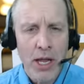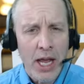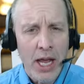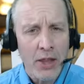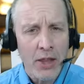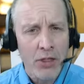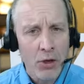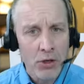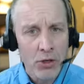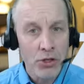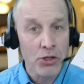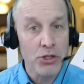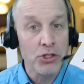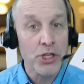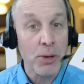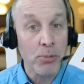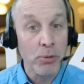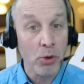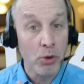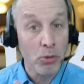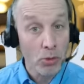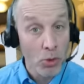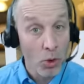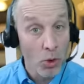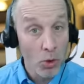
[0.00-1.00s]
And those are
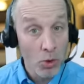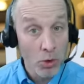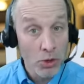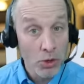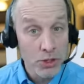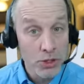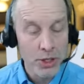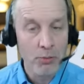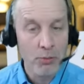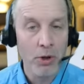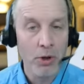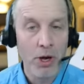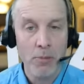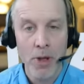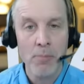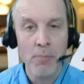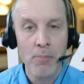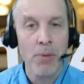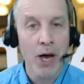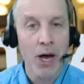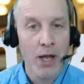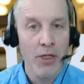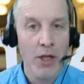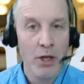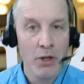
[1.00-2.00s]
separate roles. And what I meant
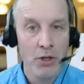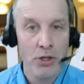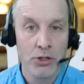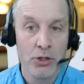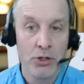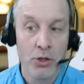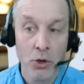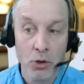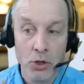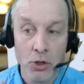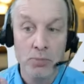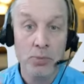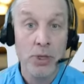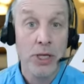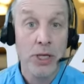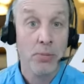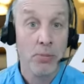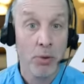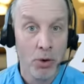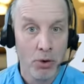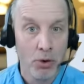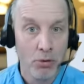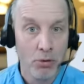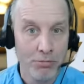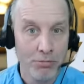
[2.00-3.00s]
by those
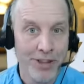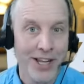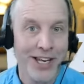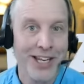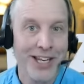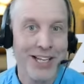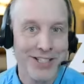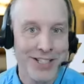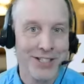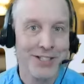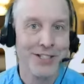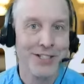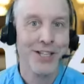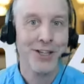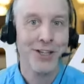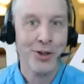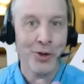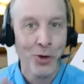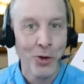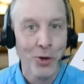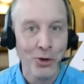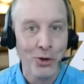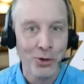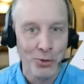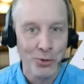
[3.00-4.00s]
people that exist in the
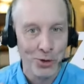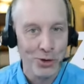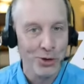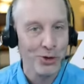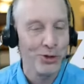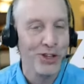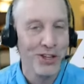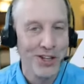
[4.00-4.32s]
old world,